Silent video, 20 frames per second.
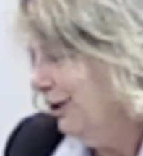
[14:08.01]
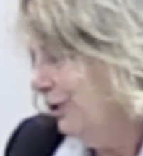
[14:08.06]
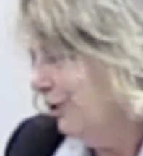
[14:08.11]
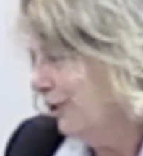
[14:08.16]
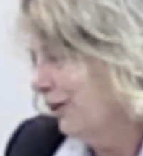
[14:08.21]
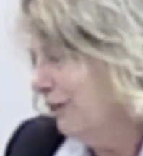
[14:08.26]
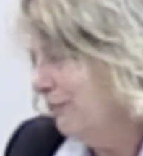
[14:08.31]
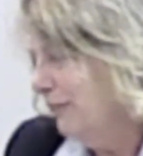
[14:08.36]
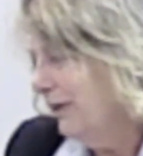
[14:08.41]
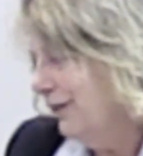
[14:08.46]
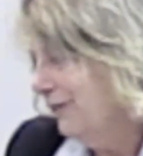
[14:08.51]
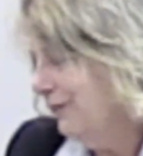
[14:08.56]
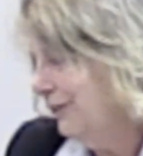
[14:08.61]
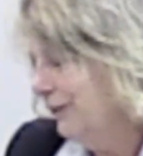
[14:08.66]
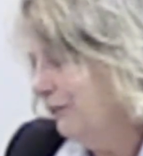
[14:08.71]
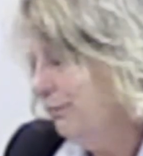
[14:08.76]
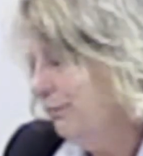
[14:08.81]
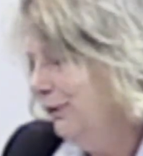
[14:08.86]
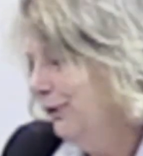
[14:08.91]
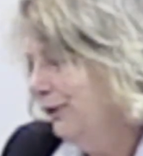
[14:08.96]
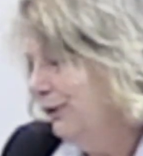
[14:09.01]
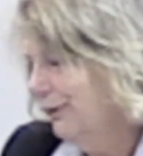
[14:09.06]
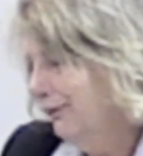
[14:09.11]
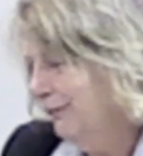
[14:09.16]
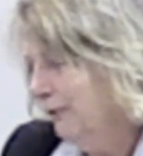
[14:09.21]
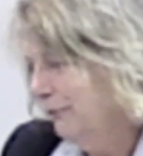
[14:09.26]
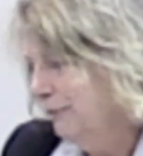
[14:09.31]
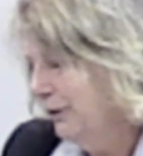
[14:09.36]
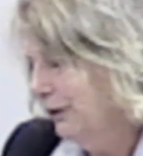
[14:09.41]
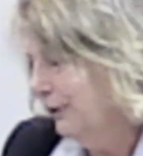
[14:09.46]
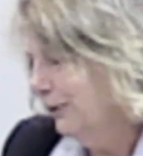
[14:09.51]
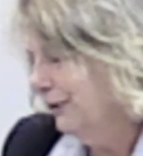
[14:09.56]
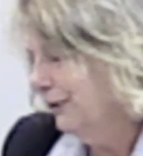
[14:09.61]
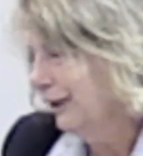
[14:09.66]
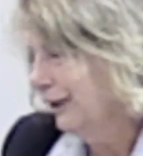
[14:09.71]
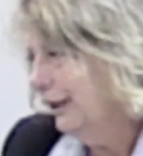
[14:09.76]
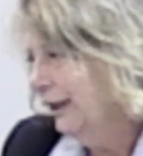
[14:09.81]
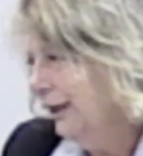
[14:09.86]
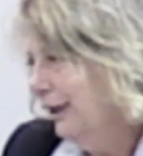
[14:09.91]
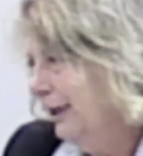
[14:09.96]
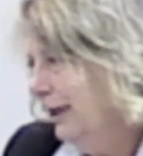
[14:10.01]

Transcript: North Mason, a beautiful building,